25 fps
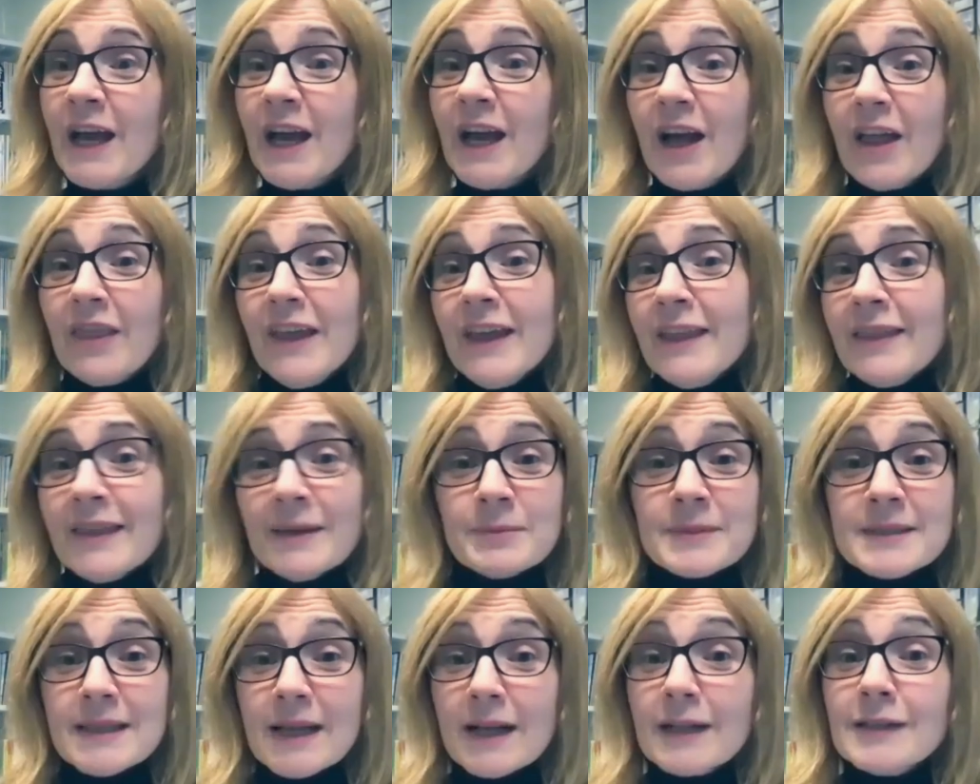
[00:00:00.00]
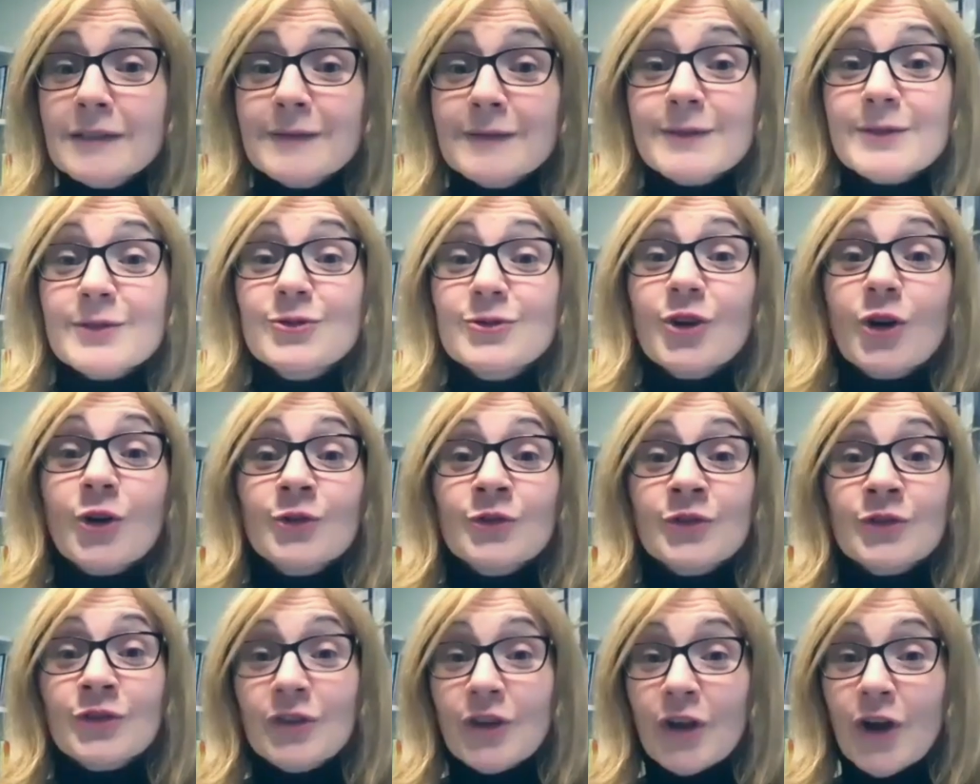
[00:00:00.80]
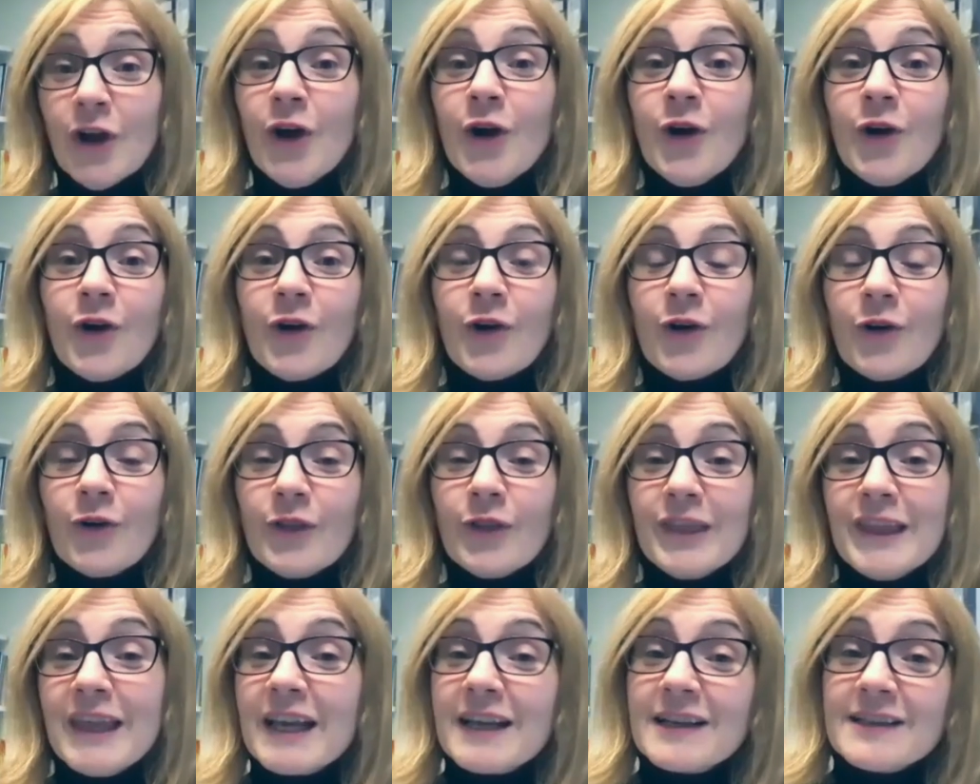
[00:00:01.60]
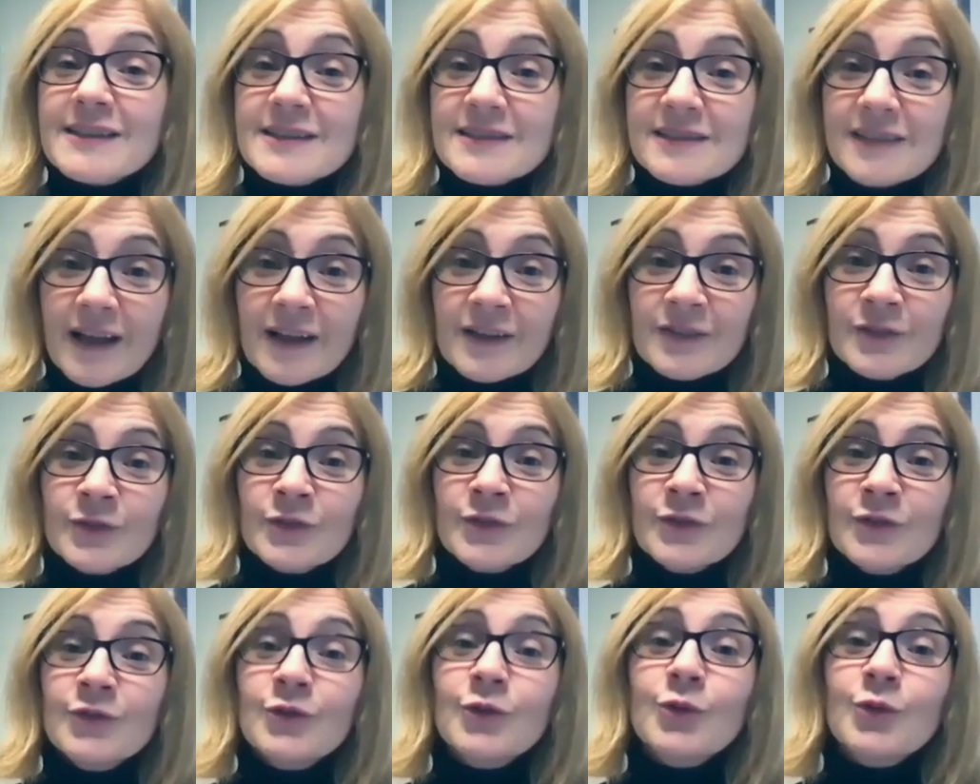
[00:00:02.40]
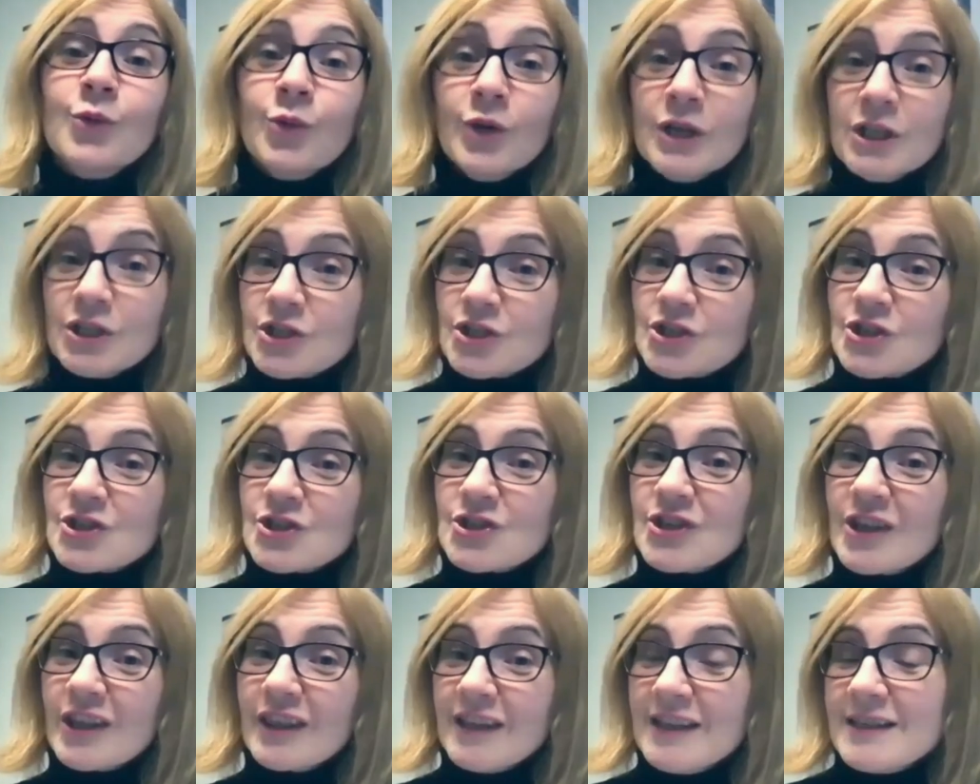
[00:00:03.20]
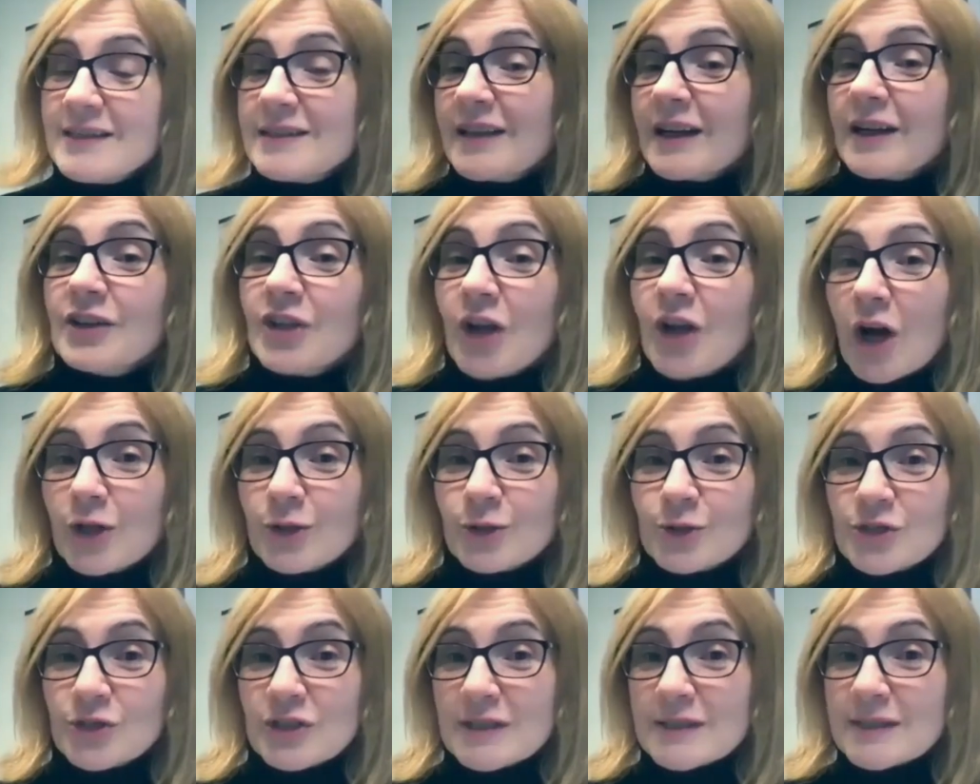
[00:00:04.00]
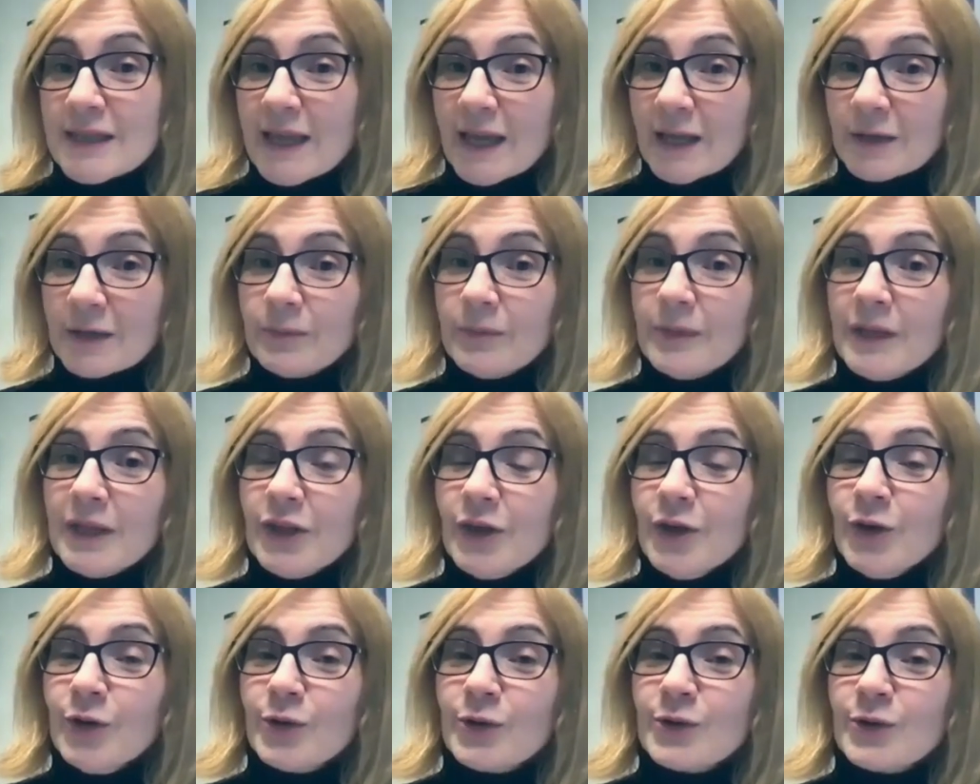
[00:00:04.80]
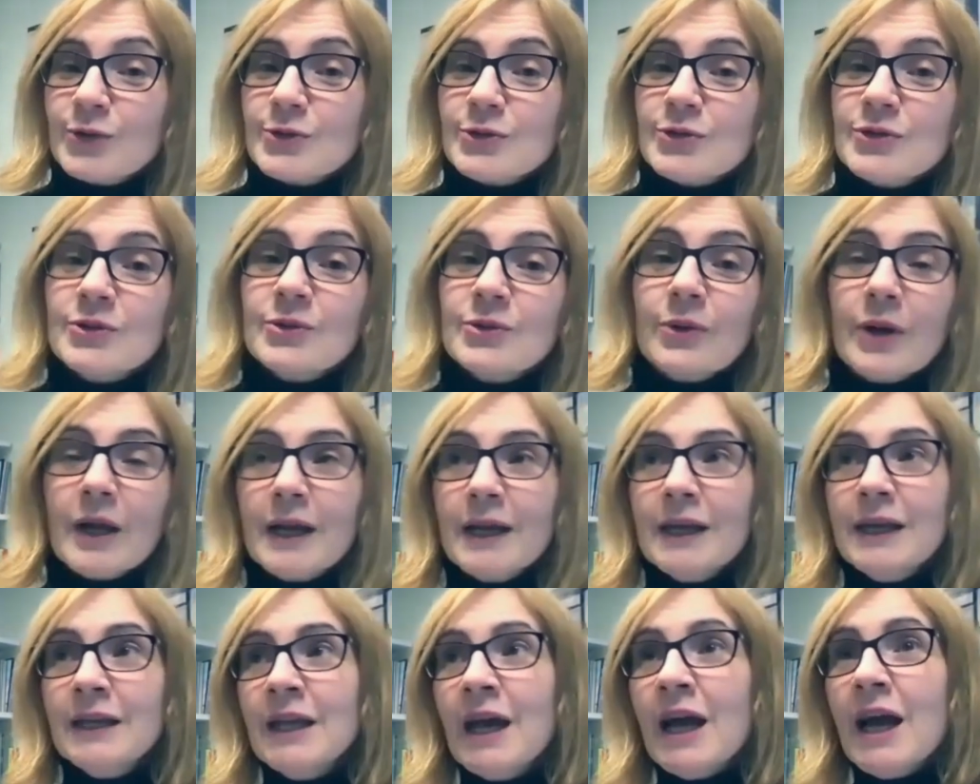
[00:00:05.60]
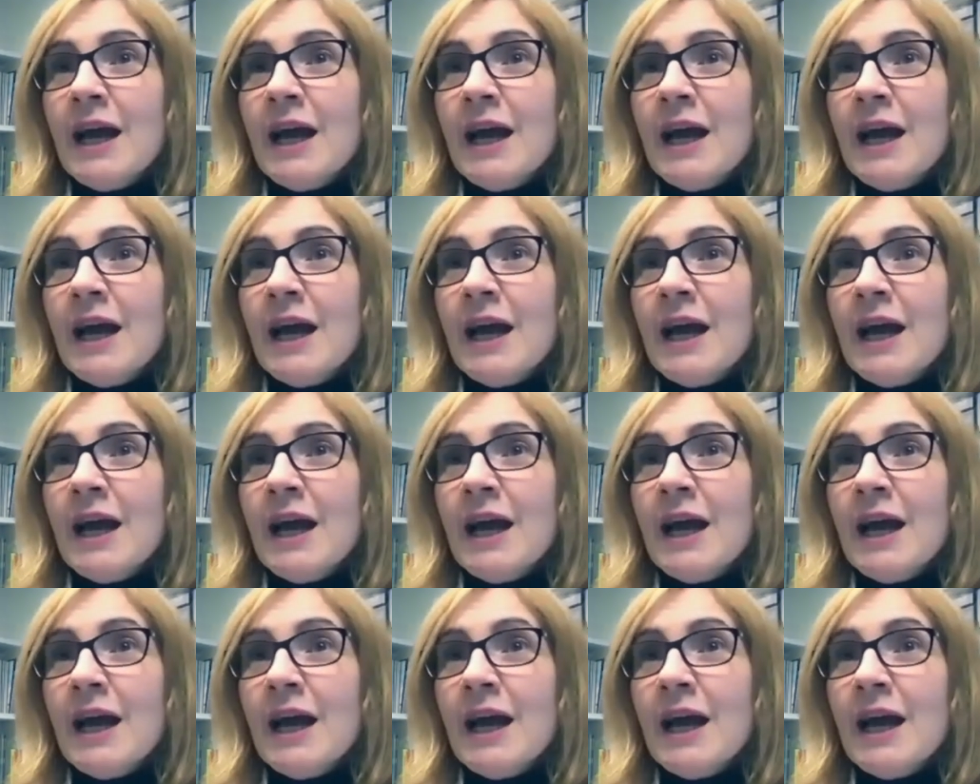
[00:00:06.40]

they themselves don't know the extent to which these technologies can be used, right?